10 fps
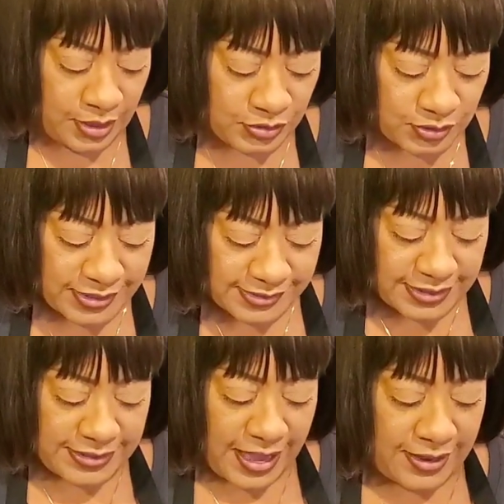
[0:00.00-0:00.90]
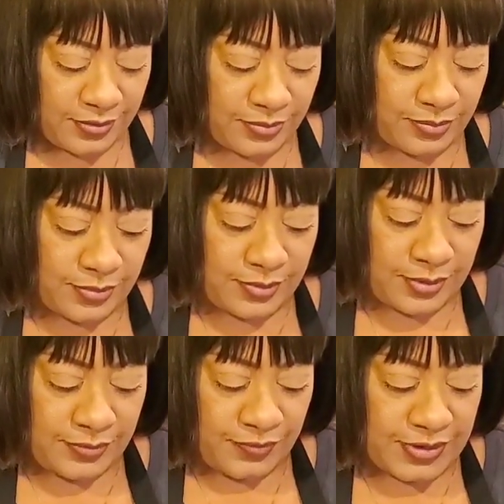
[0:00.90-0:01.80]
So let's get that,
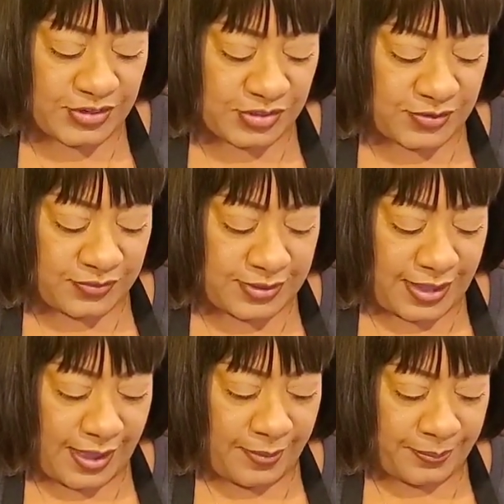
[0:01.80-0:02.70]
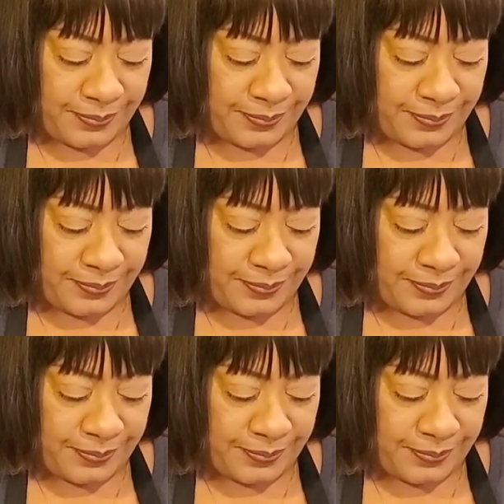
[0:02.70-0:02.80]
finish sifting that.